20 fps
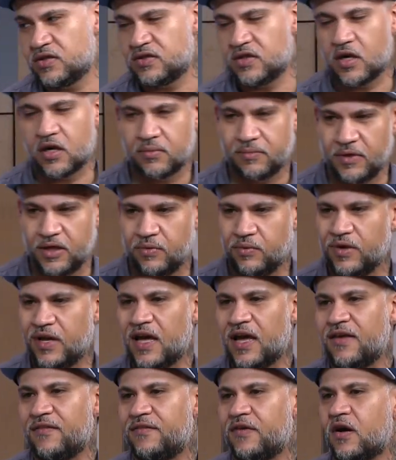It's dark meat. We
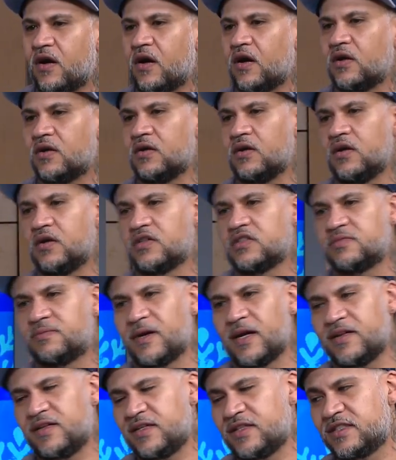have our uh,
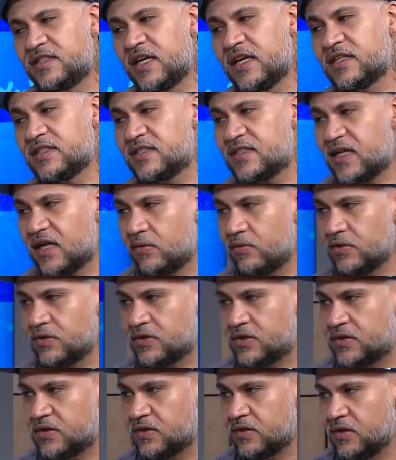spicy chicken
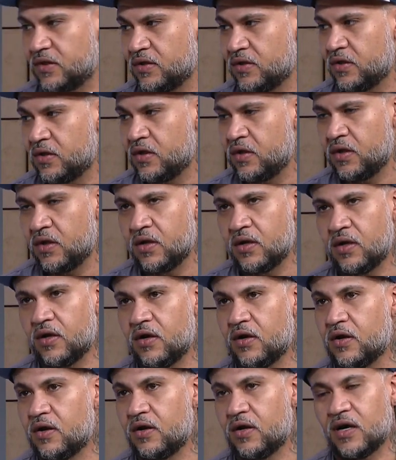sandwich, mm.
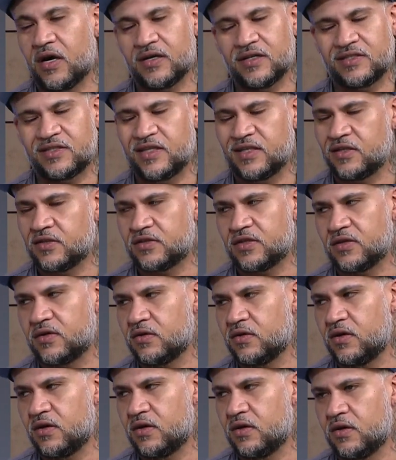uh, our
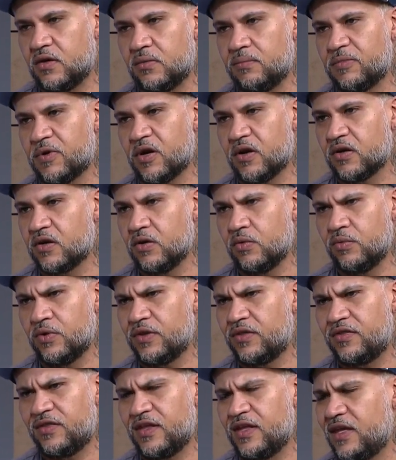signature uh, burger
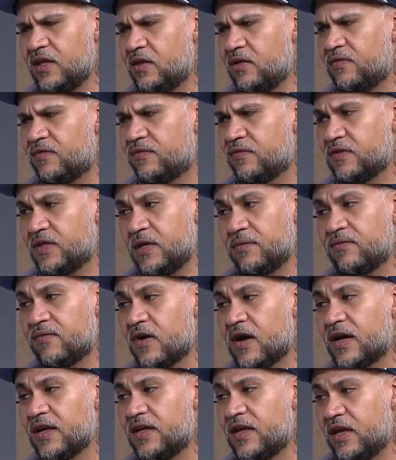with the deep
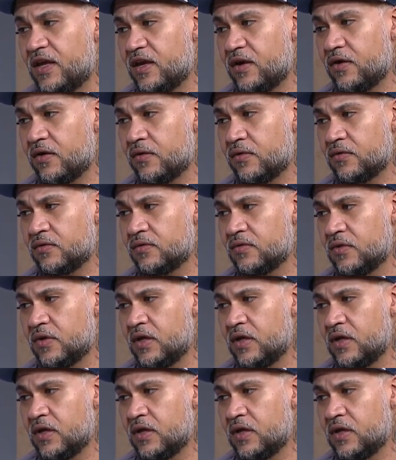fried kale.